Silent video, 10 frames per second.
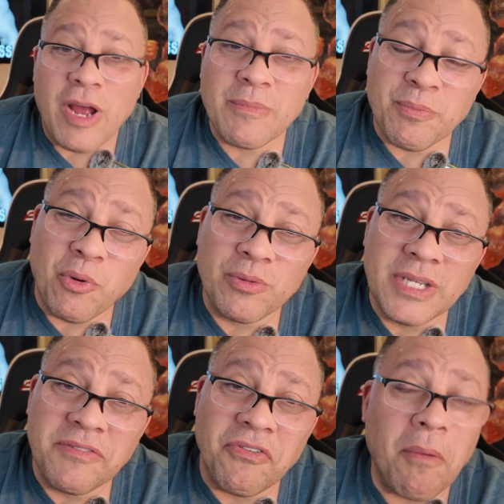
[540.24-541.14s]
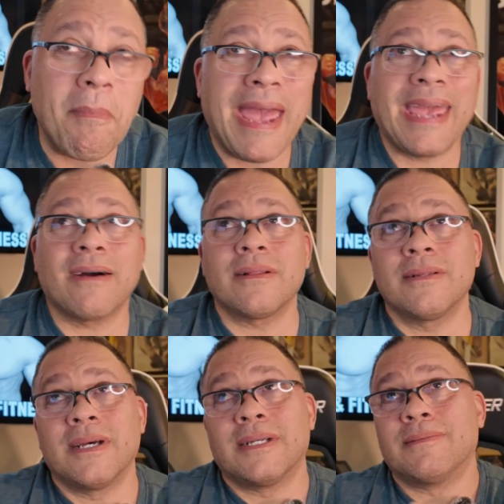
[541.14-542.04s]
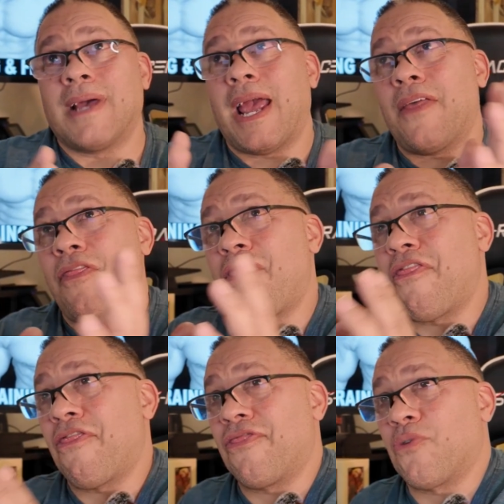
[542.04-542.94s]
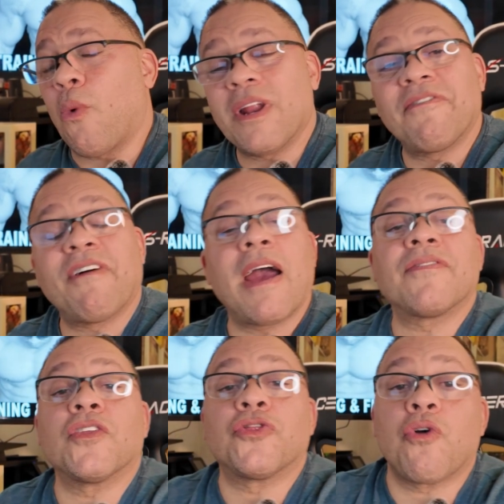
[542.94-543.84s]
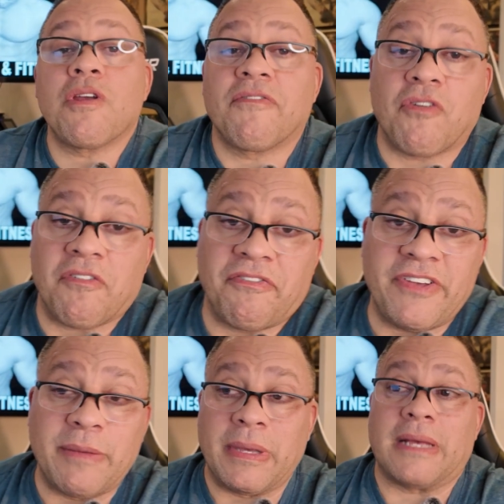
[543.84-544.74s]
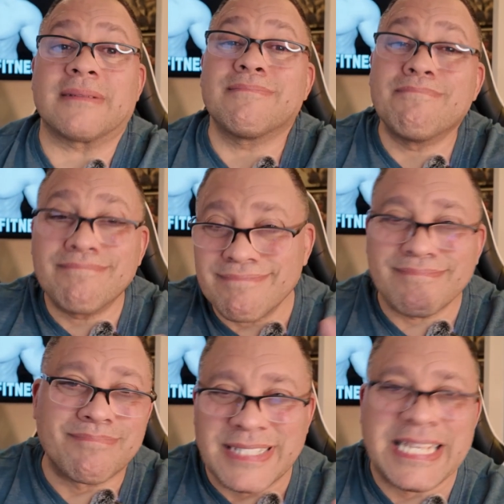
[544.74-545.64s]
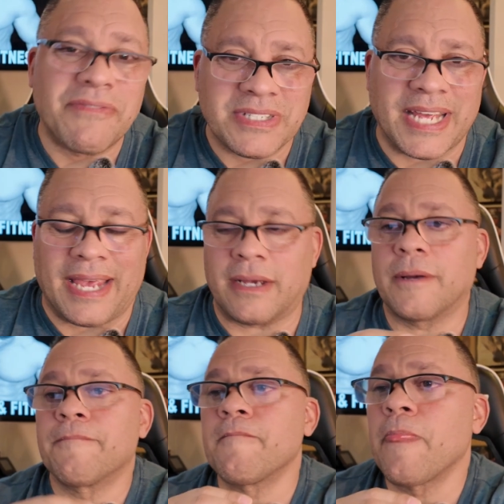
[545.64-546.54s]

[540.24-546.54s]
grams of protein for a male and 25 to 30 for a female, give or take.